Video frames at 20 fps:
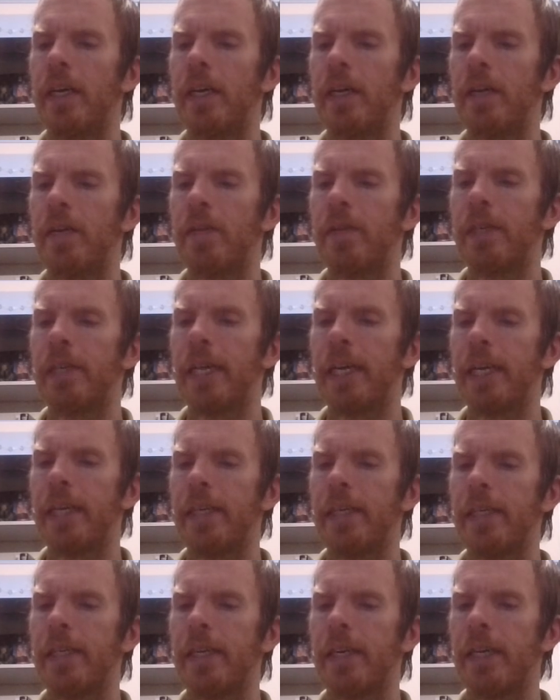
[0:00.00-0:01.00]
If it
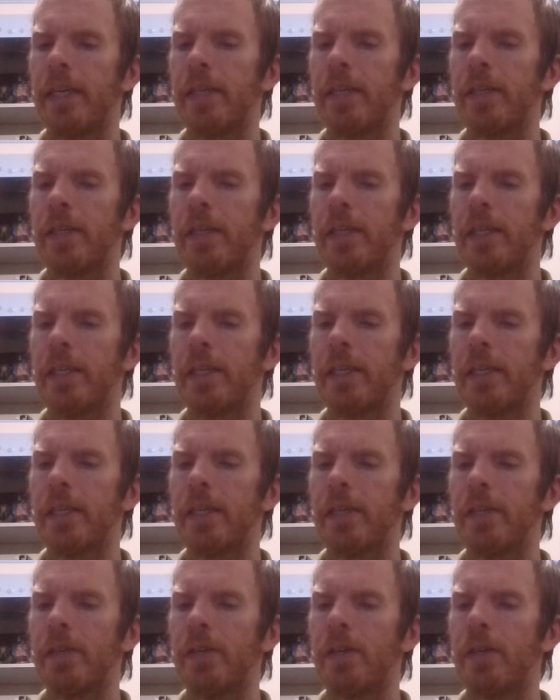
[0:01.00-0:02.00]
entered under your
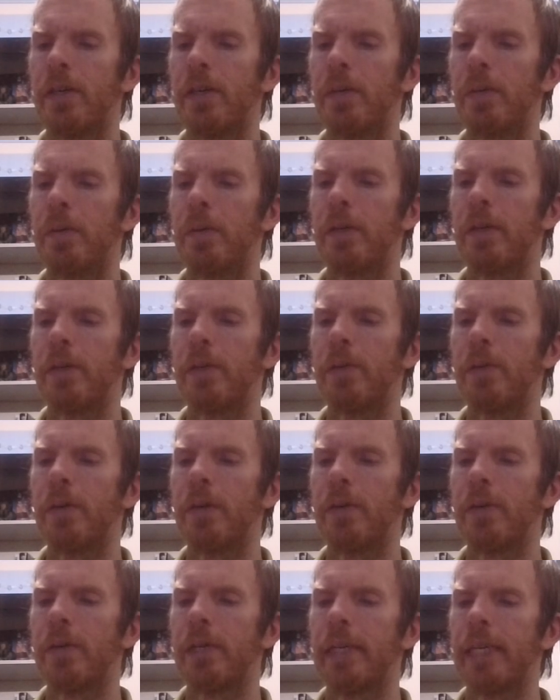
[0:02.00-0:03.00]
control, put a
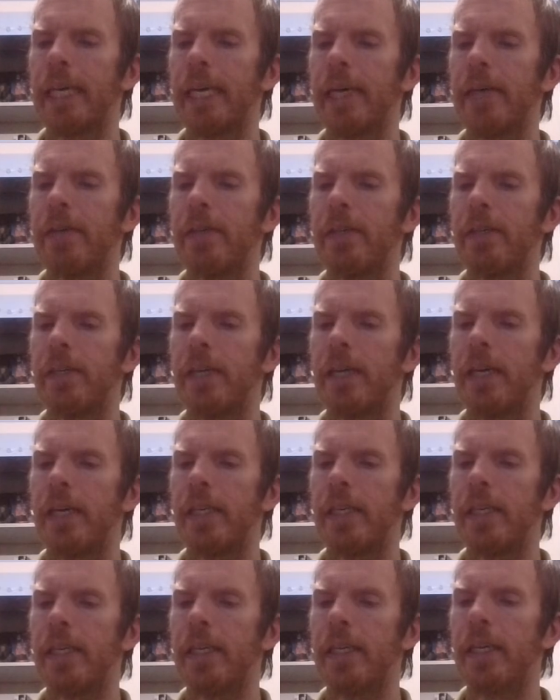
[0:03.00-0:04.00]
1/1 counter on
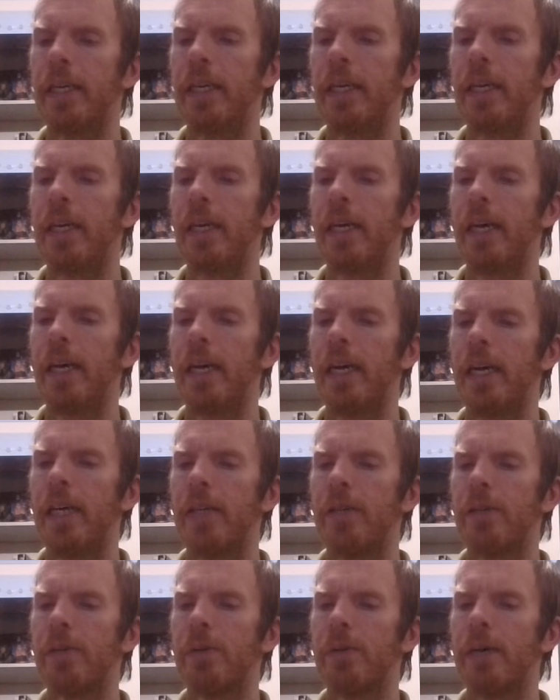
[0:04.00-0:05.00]
it.
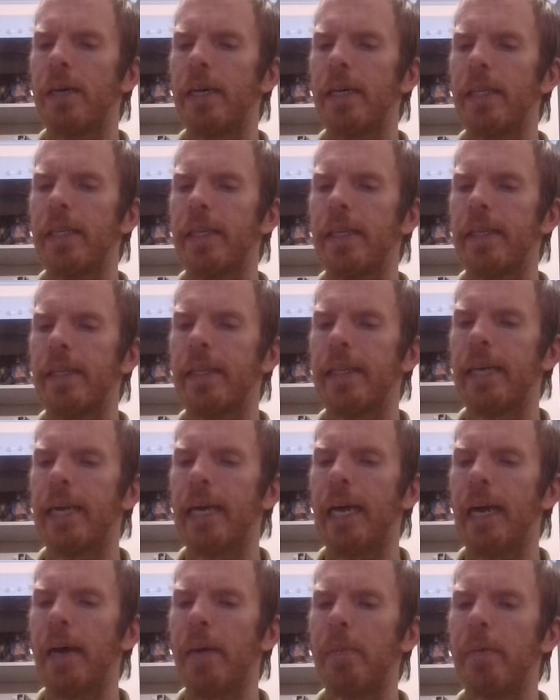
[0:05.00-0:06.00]
Otherwise,
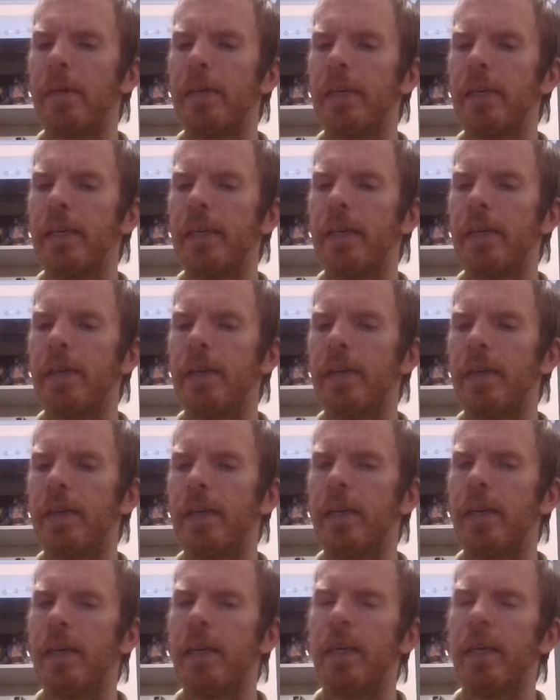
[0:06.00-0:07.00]
tap it.
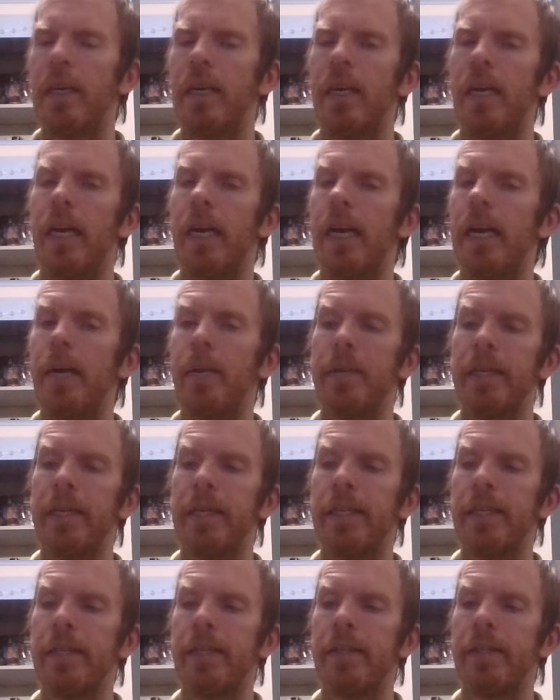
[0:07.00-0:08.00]
I
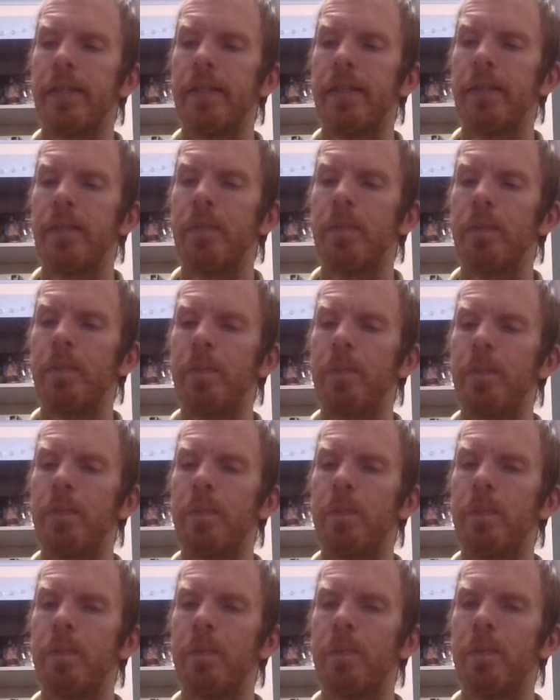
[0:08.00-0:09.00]
mean,
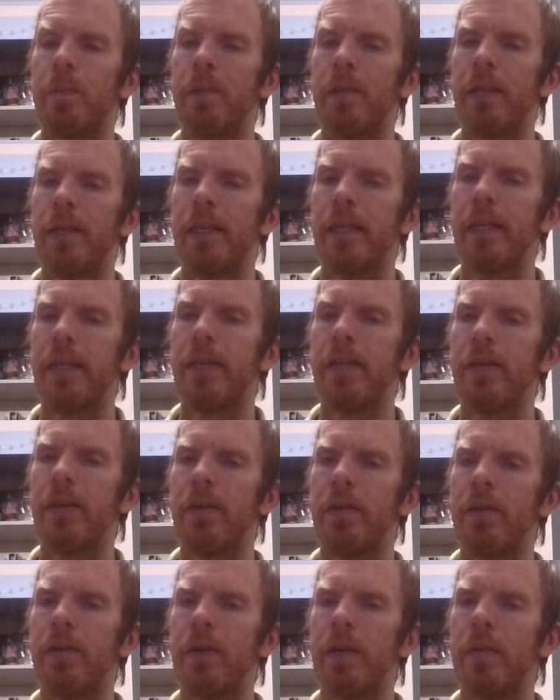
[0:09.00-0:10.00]

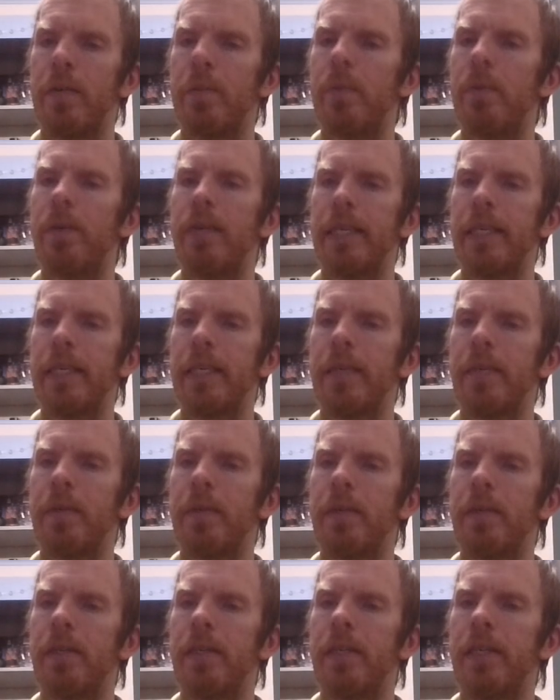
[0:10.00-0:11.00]
a blink
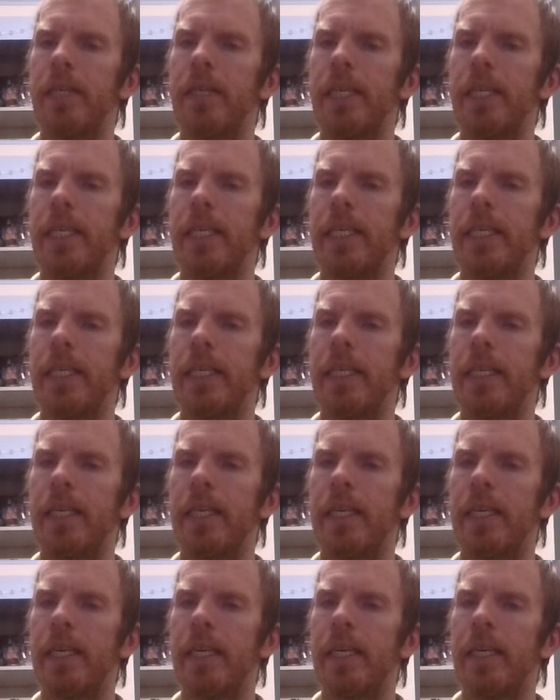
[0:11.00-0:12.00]
ability
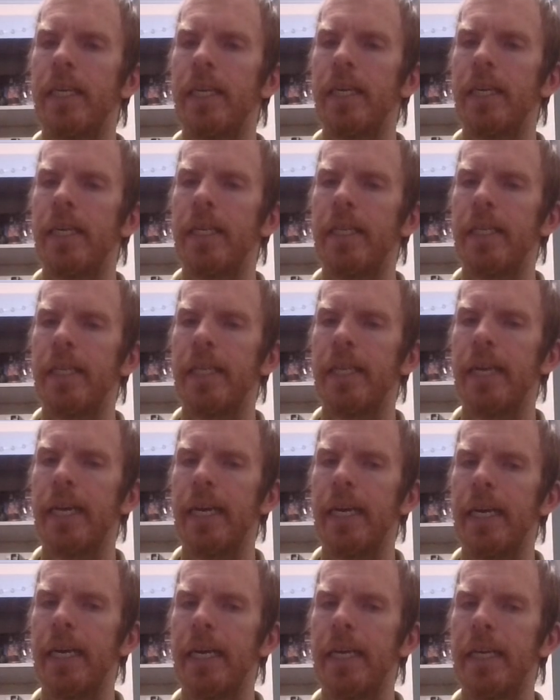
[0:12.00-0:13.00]

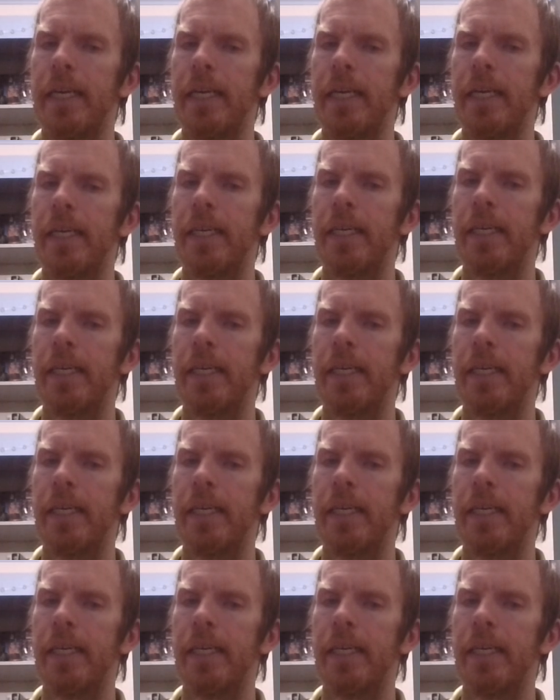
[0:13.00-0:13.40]
that